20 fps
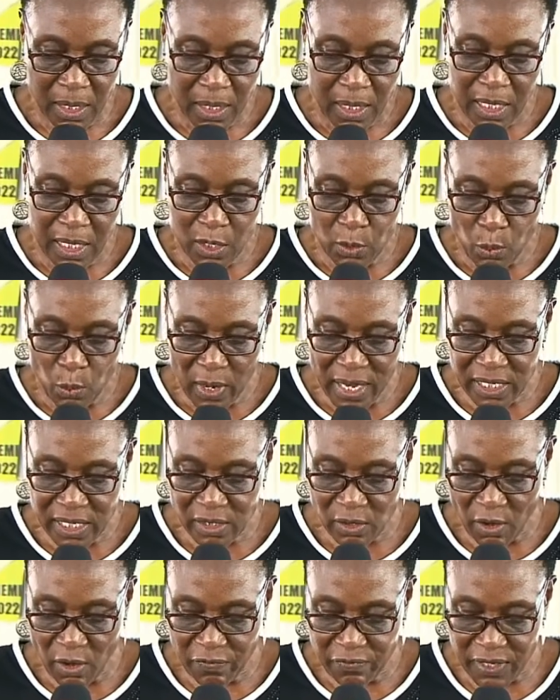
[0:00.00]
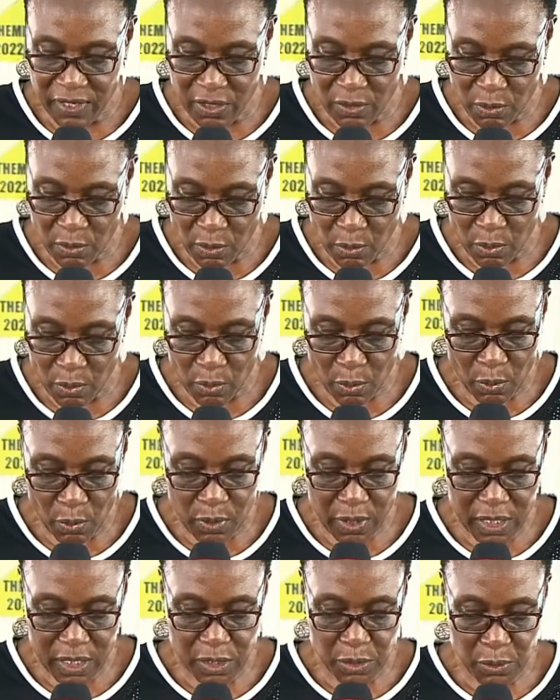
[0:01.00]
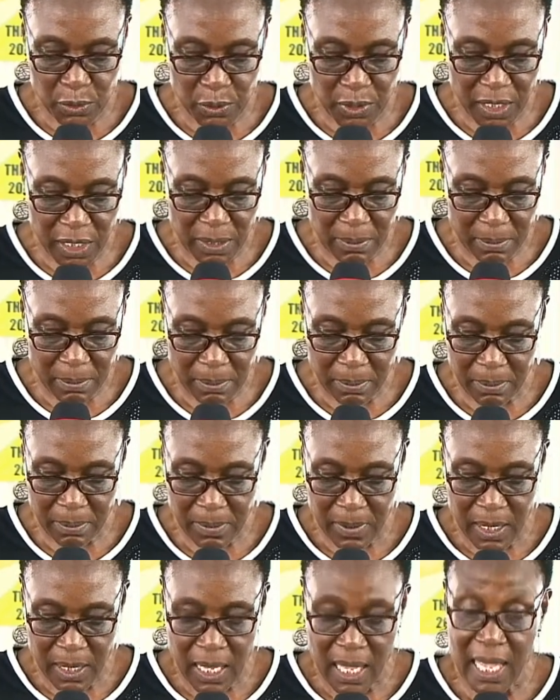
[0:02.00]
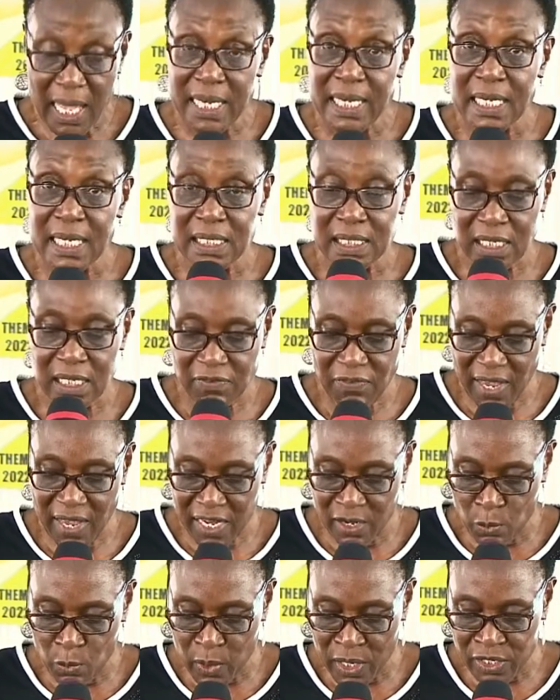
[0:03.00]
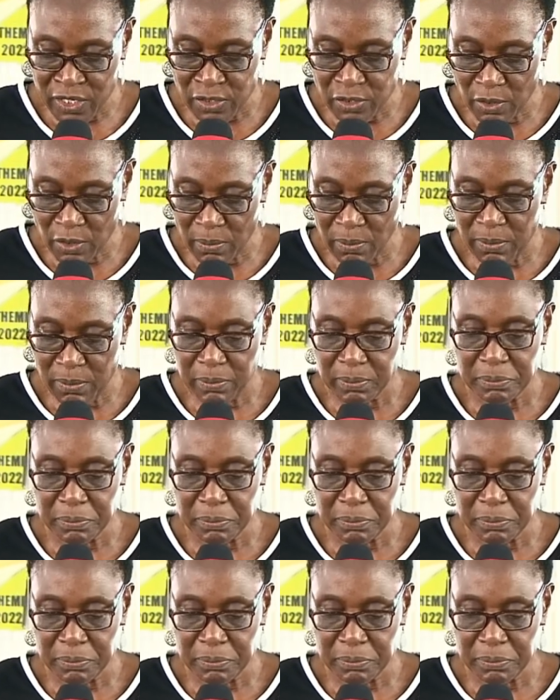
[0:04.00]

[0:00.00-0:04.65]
In ways often known only to him and his divine wisdom,